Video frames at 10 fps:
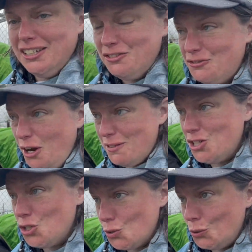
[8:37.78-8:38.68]
very
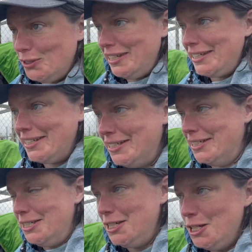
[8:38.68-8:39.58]
shortly,
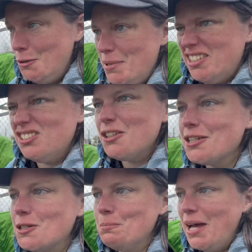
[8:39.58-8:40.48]
but it's
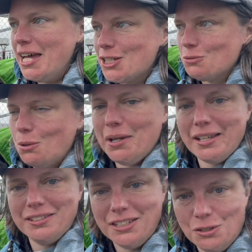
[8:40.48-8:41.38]
nothing compared to what we
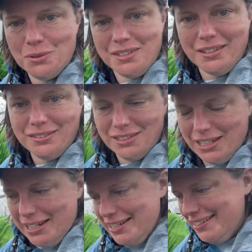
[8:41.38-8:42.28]
had to deal with
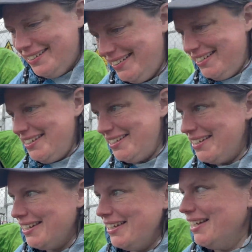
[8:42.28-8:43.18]
yesterday.
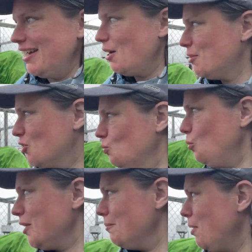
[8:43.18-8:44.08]
And we're just
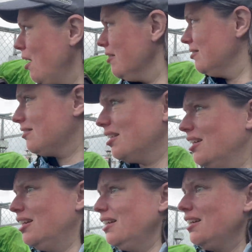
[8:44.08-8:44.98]
walking past
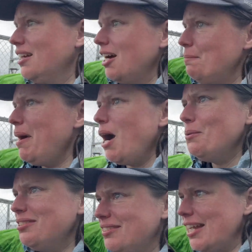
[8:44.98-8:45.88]
a
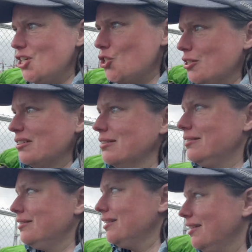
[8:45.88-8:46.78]
power station,
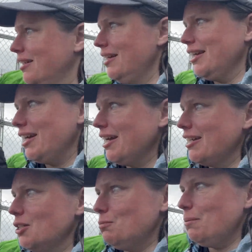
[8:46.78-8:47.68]

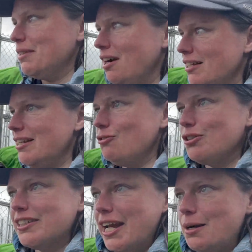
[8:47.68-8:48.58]
and you probably can't hear it on
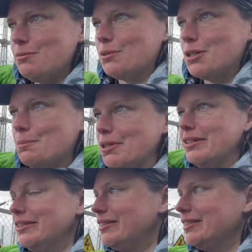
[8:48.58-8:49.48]
the camera, but
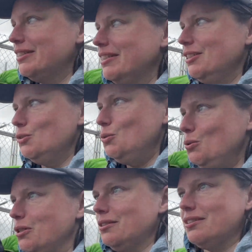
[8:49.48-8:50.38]
the